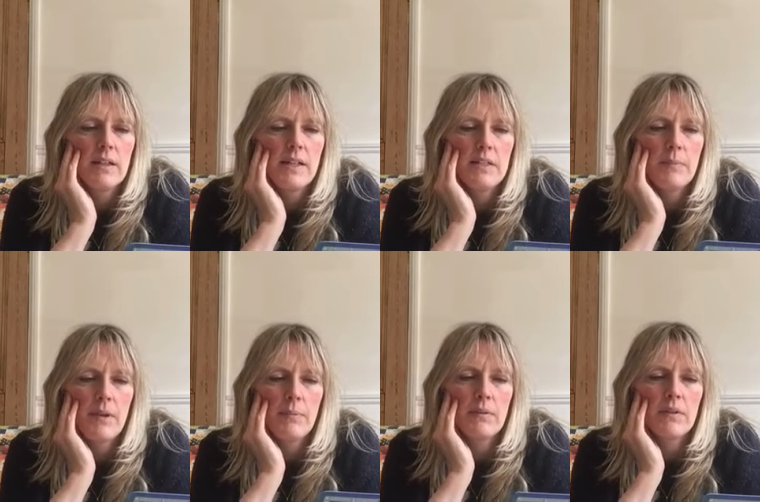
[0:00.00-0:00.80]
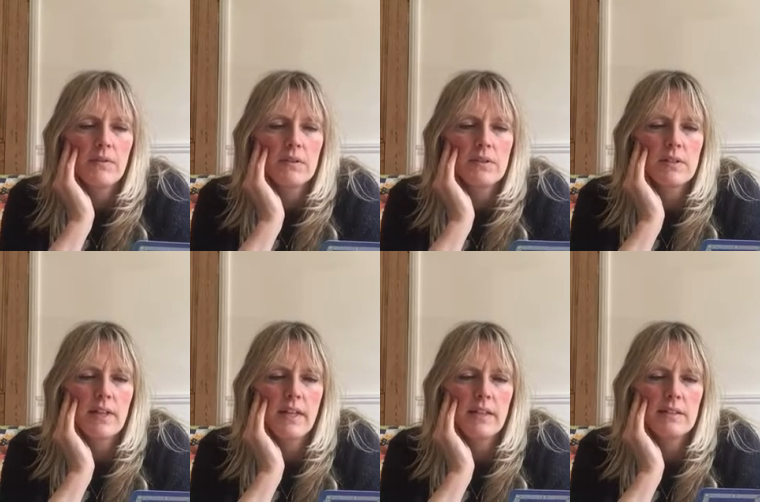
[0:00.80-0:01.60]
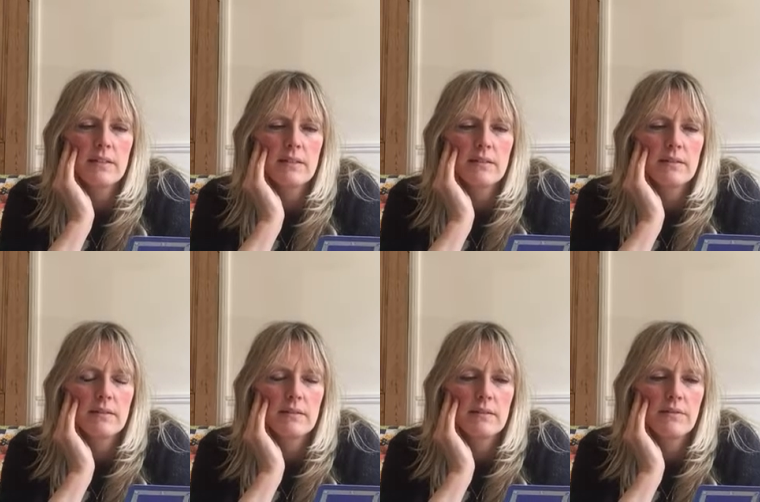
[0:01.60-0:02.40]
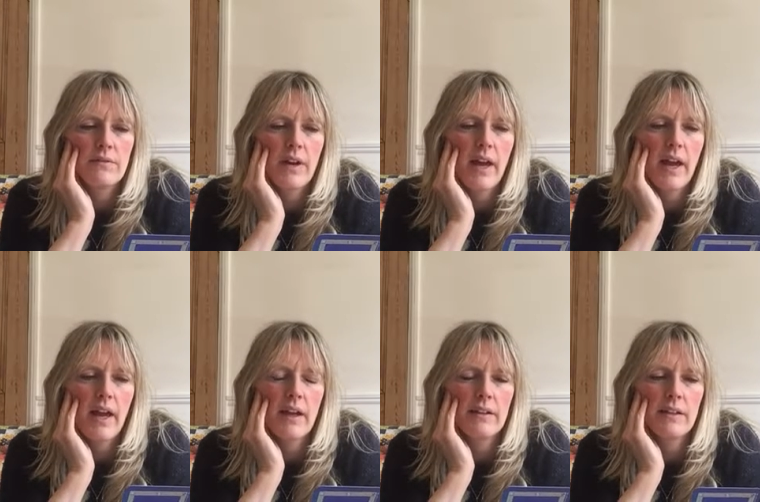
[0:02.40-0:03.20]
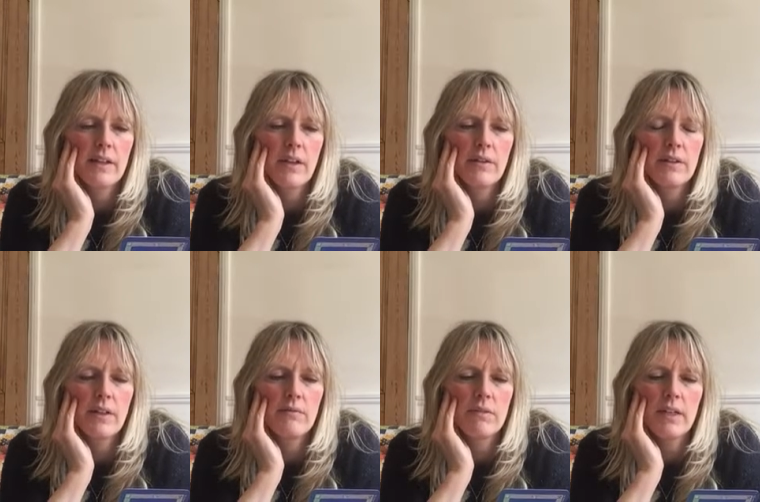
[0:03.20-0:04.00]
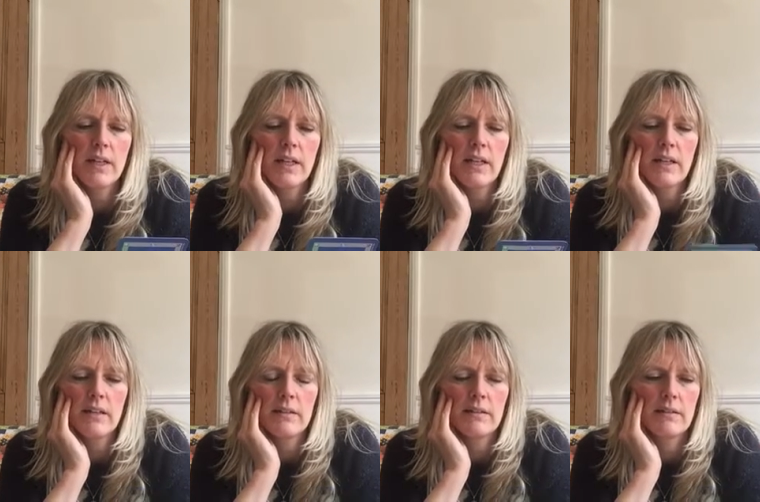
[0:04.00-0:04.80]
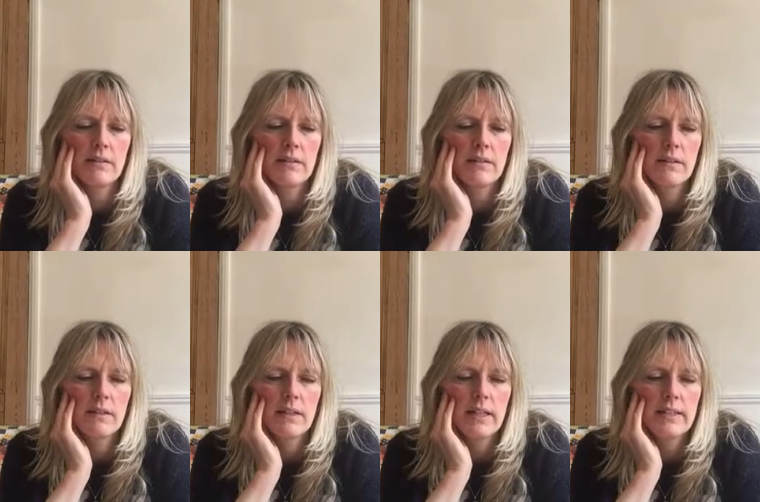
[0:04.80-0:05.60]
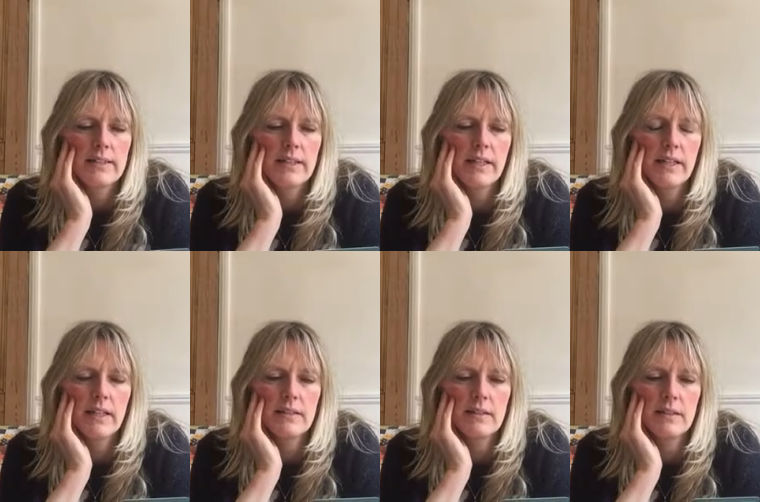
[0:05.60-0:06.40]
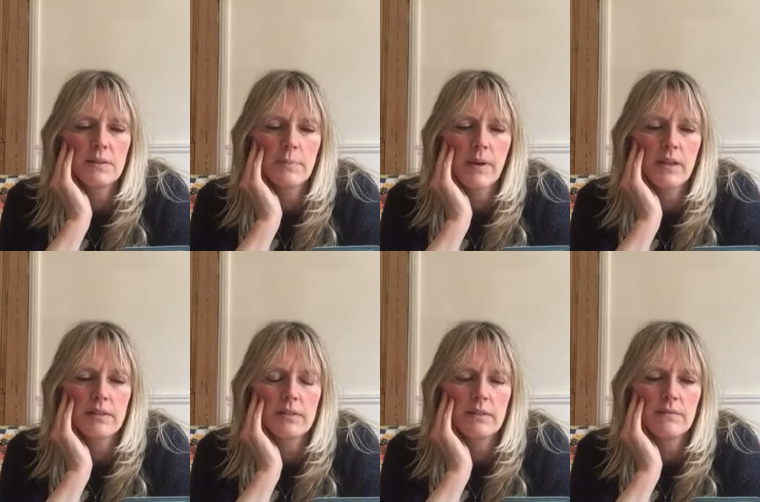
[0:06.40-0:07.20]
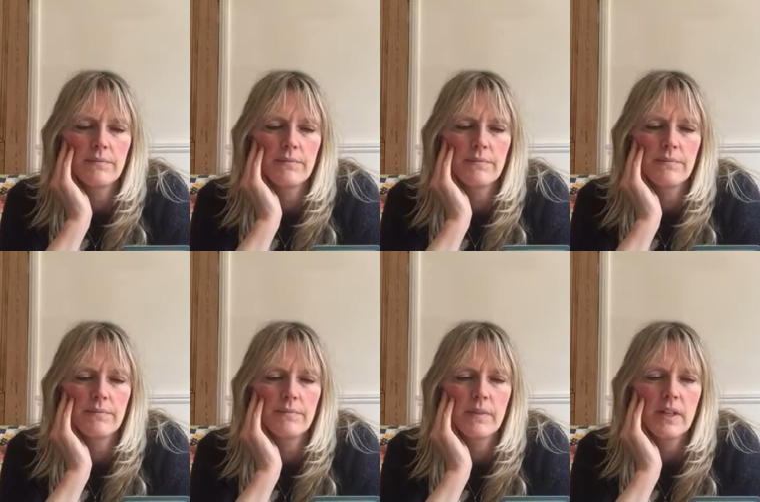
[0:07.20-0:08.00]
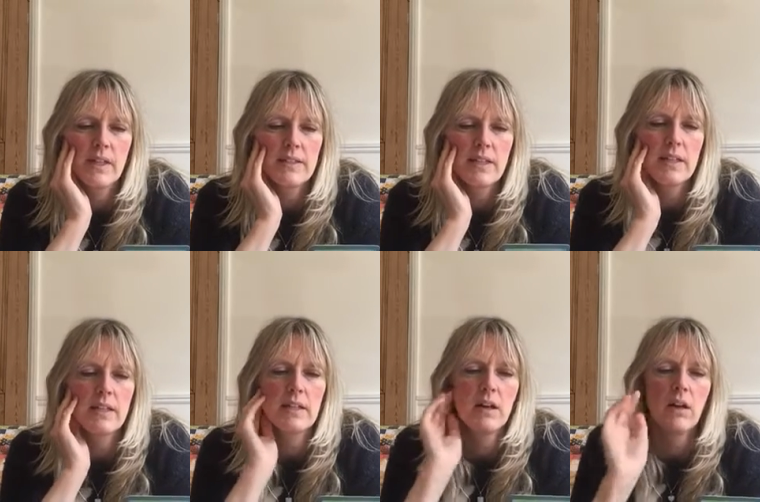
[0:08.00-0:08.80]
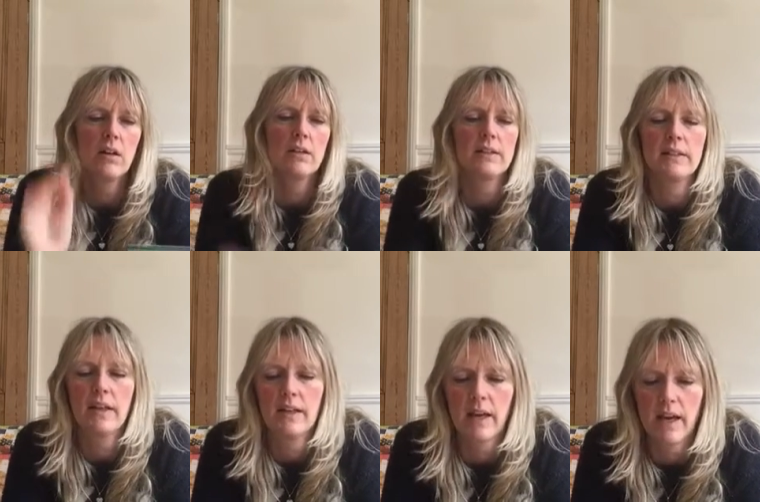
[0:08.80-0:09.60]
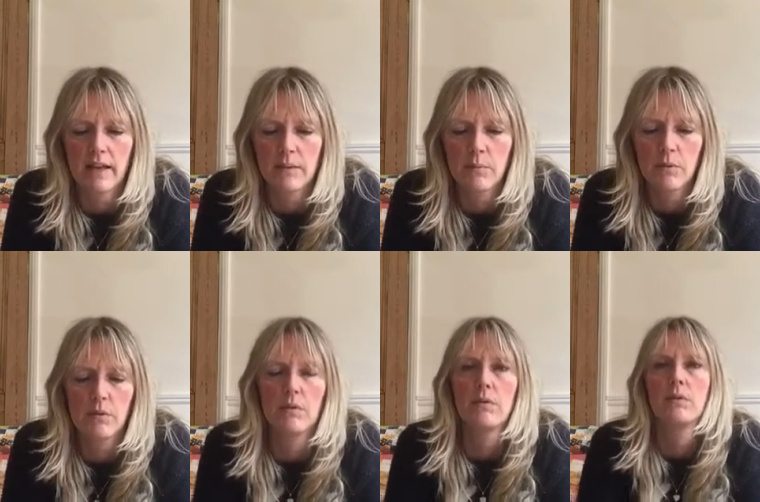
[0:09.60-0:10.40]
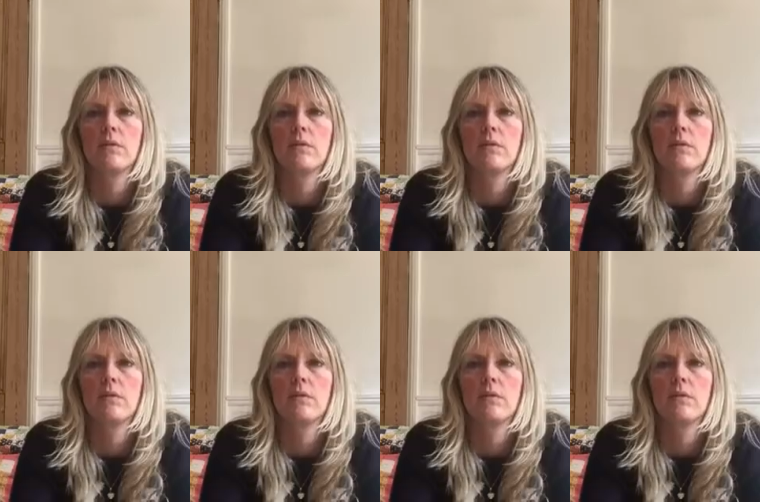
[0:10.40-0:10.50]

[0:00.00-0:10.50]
These people have got snakes for hair, you know, and they're really digging into this person till he can hardly take it anymore.